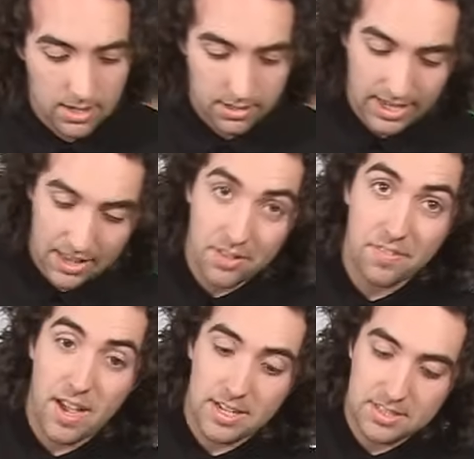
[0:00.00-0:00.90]
Again, the
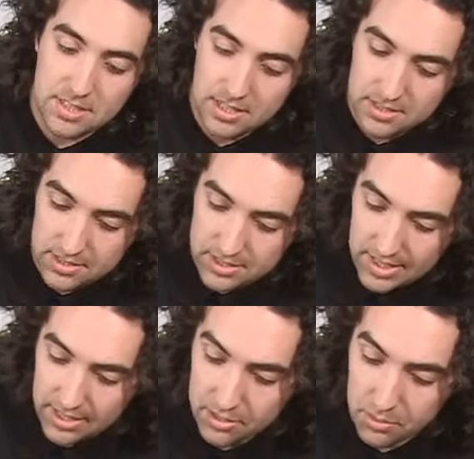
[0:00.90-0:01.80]
fan is in this
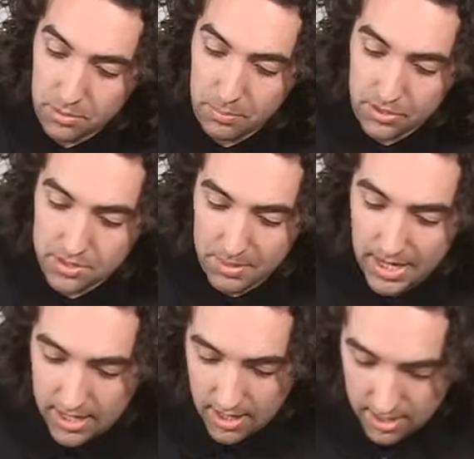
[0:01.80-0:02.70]
cylinder at the bottom
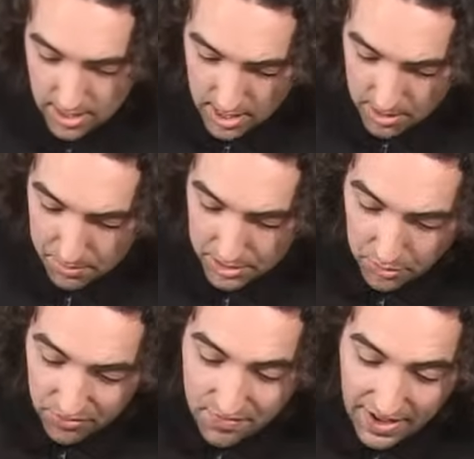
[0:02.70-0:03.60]
here, but
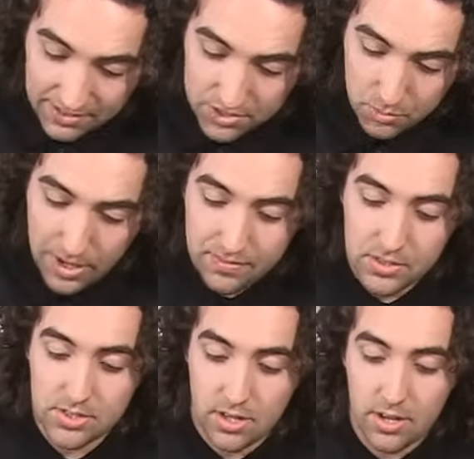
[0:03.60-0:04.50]
there are vents around
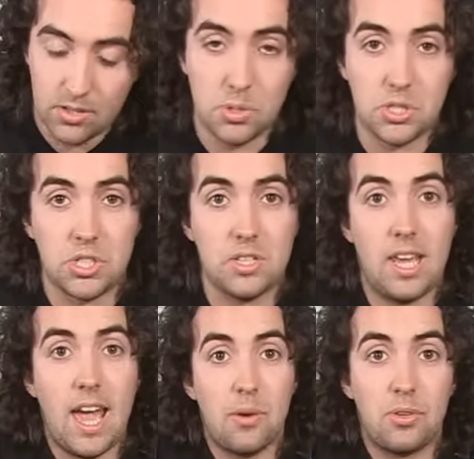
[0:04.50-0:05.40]
the side which
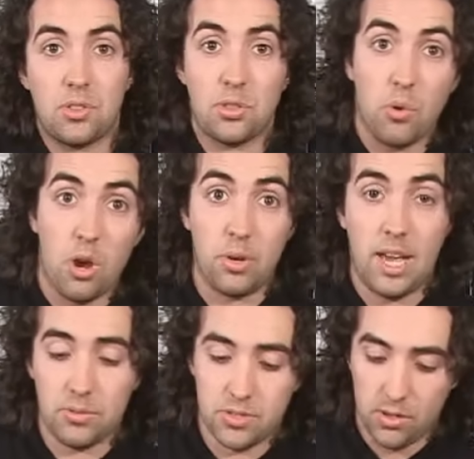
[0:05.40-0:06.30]
the air is thrown
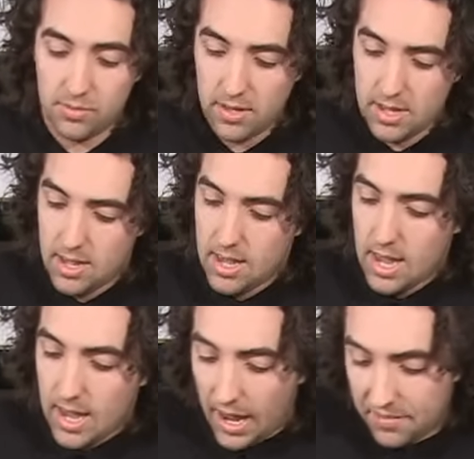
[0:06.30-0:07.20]
out of.
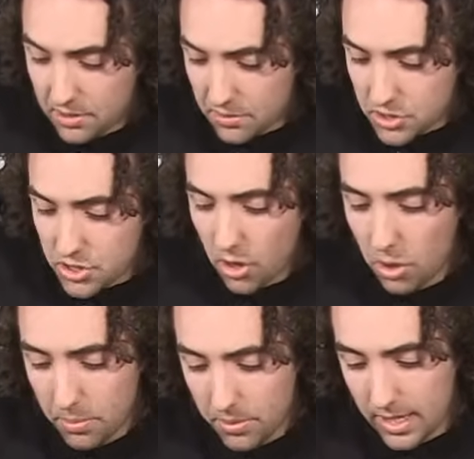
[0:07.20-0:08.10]
And then on the
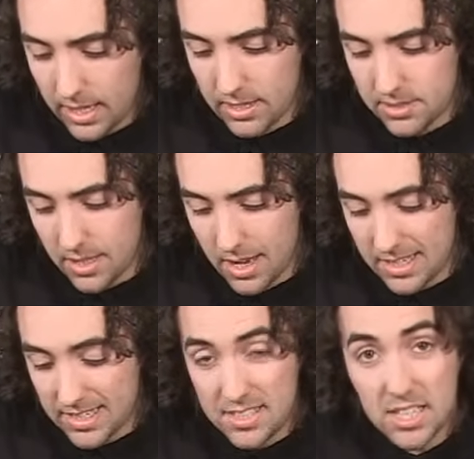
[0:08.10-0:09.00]
top is
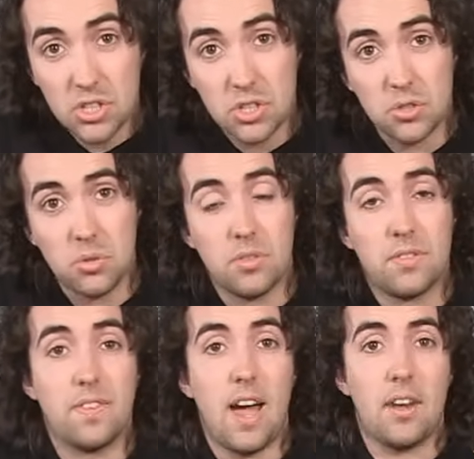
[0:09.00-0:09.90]
an additional
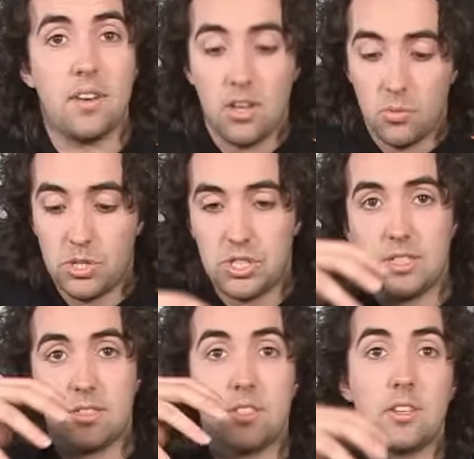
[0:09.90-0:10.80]
fan which
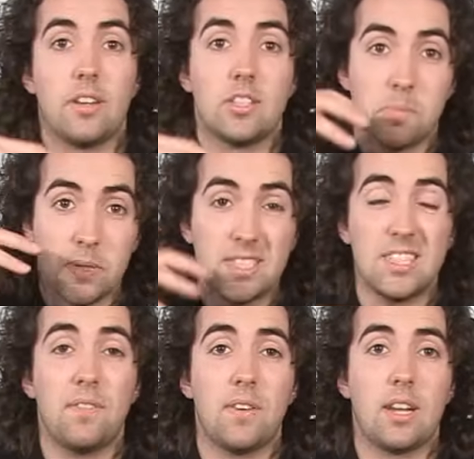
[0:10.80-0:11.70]
is designed
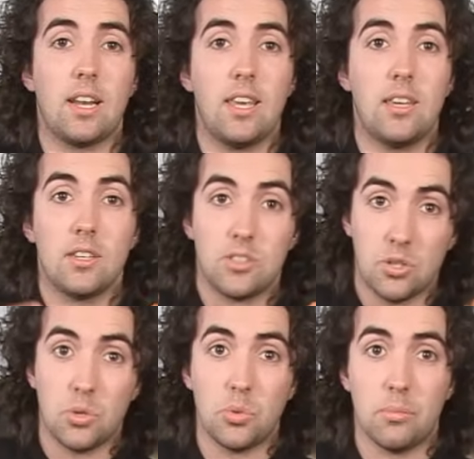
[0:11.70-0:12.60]
specifically to
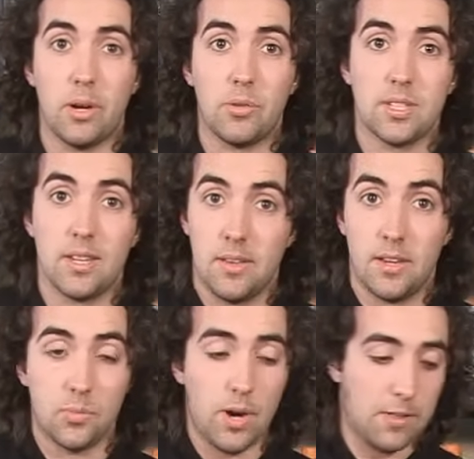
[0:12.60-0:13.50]
cool the motor
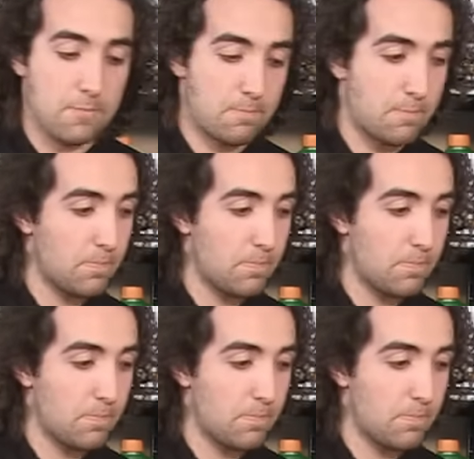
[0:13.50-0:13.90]
as well.